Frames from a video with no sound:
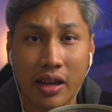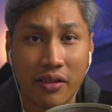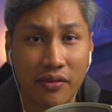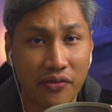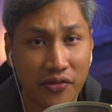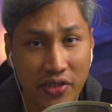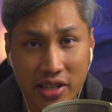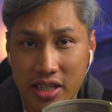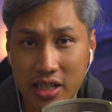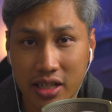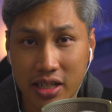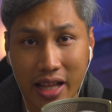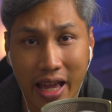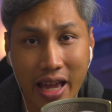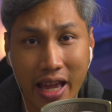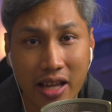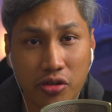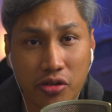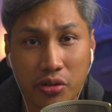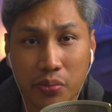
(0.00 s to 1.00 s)
physical
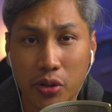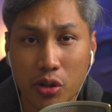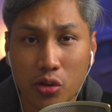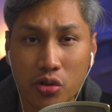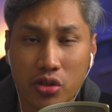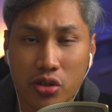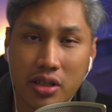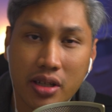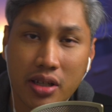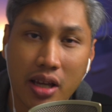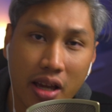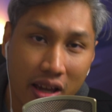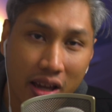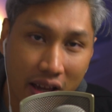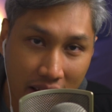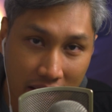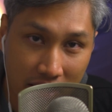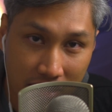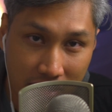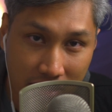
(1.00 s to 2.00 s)
attributes,
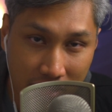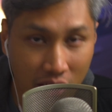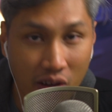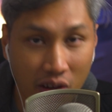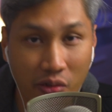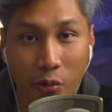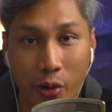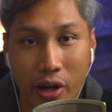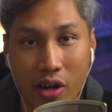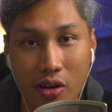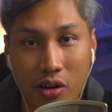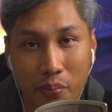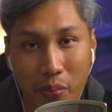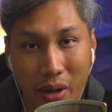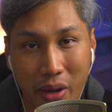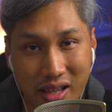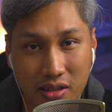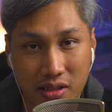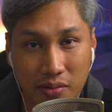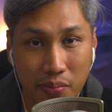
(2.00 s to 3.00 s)
software
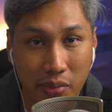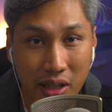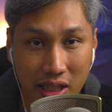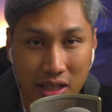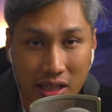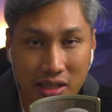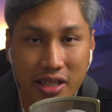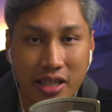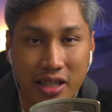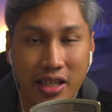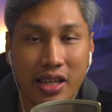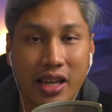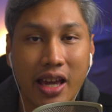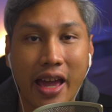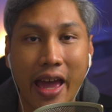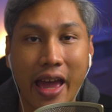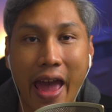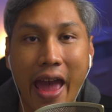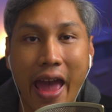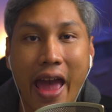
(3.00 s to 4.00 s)
compatibility,
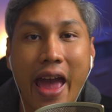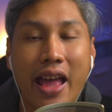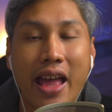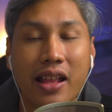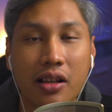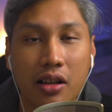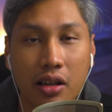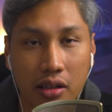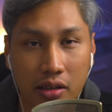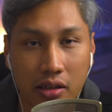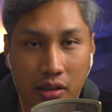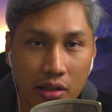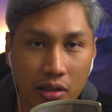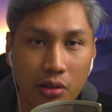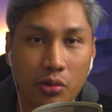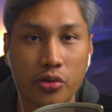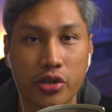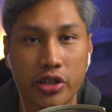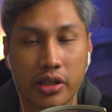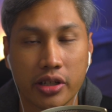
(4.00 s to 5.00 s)
and
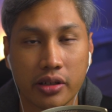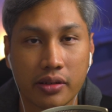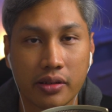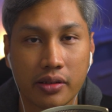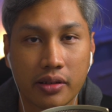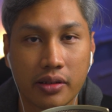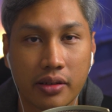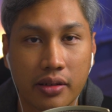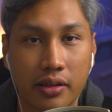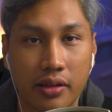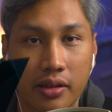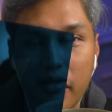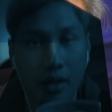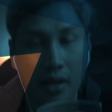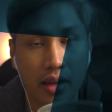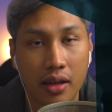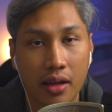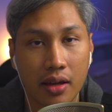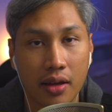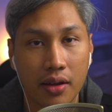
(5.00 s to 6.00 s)
conclusion.
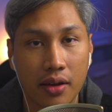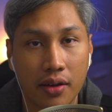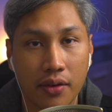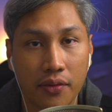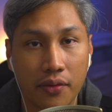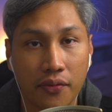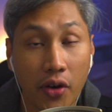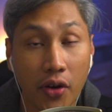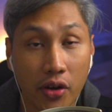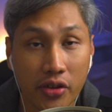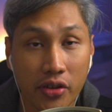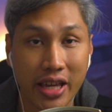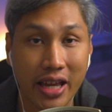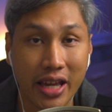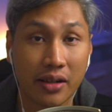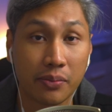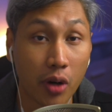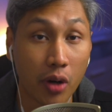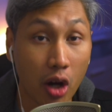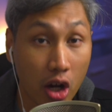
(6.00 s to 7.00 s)
For the
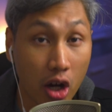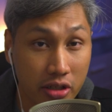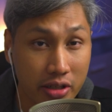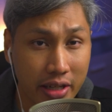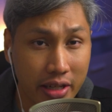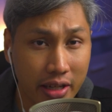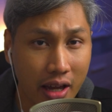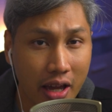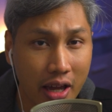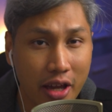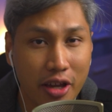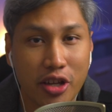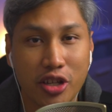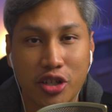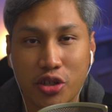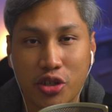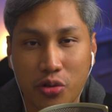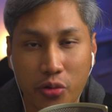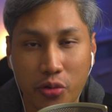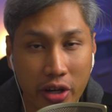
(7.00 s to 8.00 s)
unboxing,
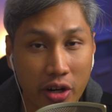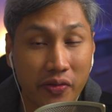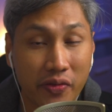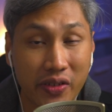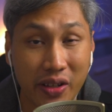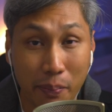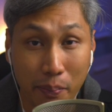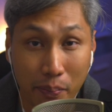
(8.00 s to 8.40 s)
straight off the